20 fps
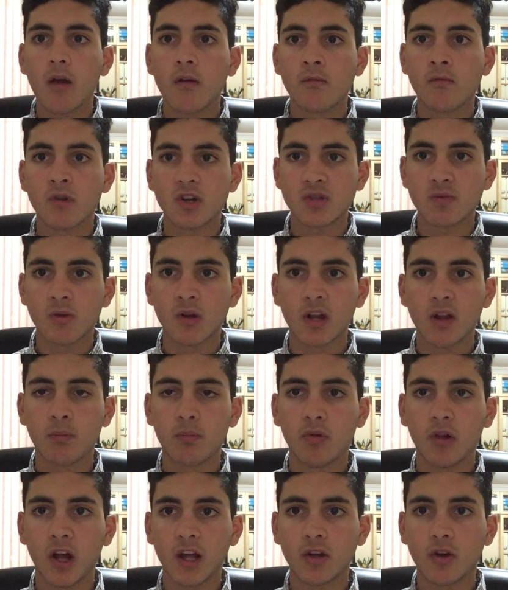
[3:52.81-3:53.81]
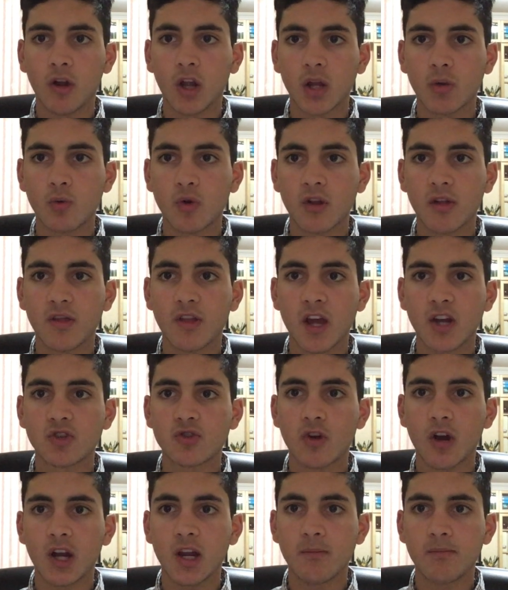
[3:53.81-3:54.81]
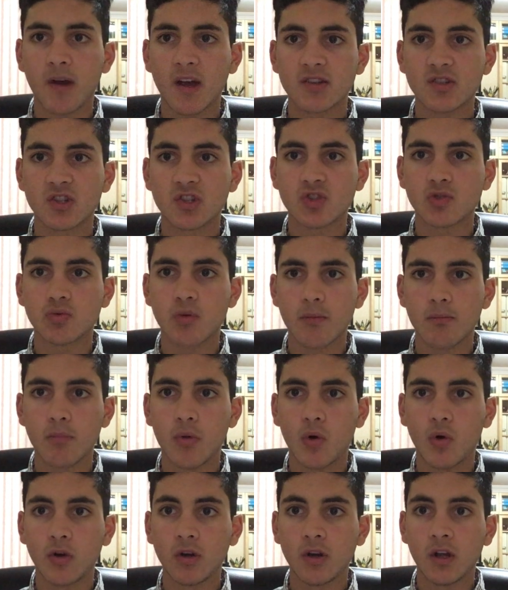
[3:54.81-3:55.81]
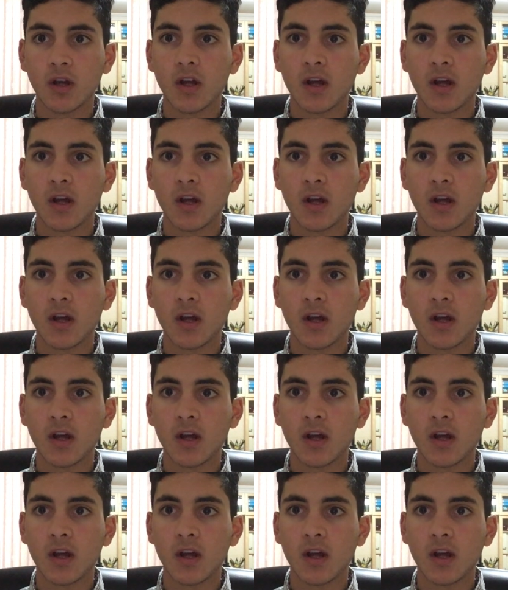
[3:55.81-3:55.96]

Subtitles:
Richmond play Collingwood at their training base at Swinburne.